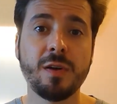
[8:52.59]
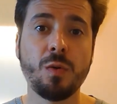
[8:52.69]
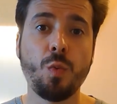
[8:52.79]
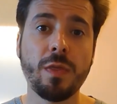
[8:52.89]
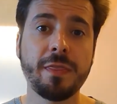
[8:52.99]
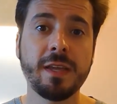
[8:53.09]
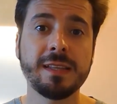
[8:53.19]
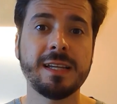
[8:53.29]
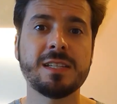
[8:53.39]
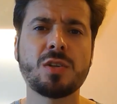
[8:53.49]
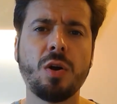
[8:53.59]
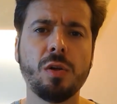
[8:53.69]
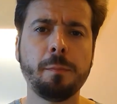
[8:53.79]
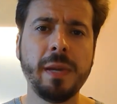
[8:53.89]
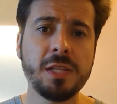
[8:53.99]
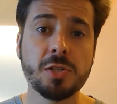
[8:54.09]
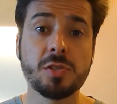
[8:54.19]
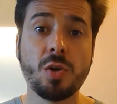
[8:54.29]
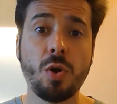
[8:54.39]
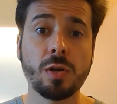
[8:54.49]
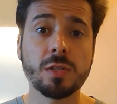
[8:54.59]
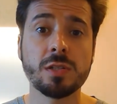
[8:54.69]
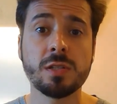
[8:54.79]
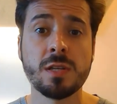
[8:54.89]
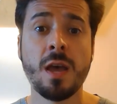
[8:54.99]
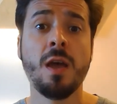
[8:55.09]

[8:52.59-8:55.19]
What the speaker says: one thing that is called Pitchers Corner,